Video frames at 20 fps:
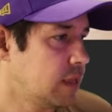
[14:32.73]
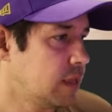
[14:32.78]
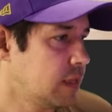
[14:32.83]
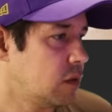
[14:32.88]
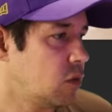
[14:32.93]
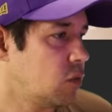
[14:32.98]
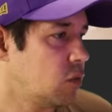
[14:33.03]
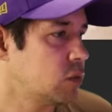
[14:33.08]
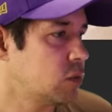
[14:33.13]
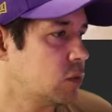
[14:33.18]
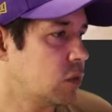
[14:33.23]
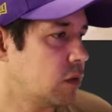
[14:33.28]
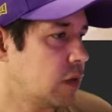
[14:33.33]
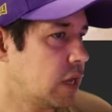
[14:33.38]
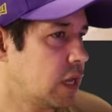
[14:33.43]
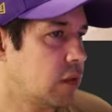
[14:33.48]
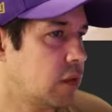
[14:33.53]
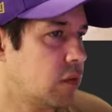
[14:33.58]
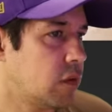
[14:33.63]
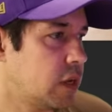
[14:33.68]
Also
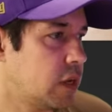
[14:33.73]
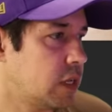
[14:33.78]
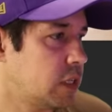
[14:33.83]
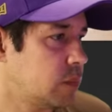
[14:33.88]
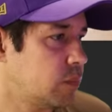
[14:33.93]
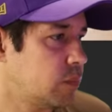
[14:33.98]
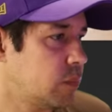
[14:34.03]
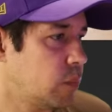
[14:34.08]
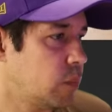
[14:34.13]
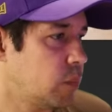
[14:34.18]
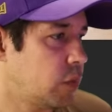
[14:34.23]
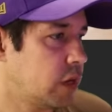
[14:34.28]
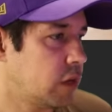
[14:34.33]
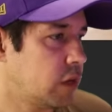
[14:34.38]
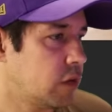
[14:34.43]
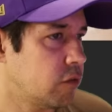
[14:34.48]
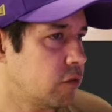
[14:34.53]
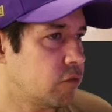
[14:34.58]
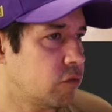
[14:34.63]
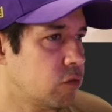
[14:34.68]
colorize, but we're
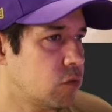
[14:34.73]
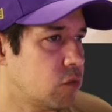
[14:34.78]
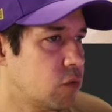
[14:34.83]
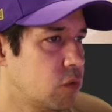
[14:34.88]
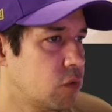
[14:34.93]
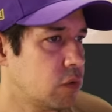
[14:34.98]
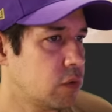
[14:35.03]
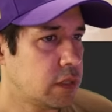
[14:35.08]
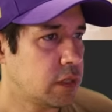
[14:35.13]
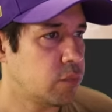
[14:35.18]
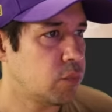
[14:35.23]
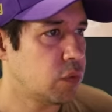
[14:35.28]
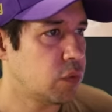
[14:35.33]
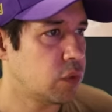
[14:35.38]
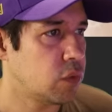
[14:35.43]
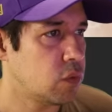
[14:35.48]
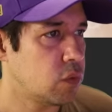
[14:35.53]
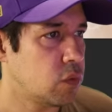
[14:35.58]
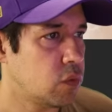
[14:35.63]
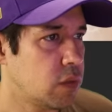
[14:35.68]
gonna go for the
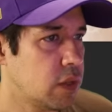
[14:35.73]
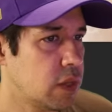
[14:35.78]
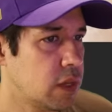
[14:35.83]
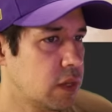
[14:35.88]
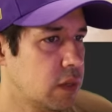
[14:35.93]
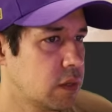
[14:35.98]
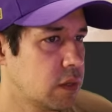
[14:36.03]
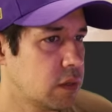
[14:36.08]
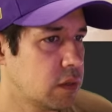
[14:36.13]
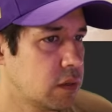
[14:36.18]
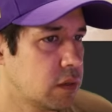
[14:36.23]
blue there.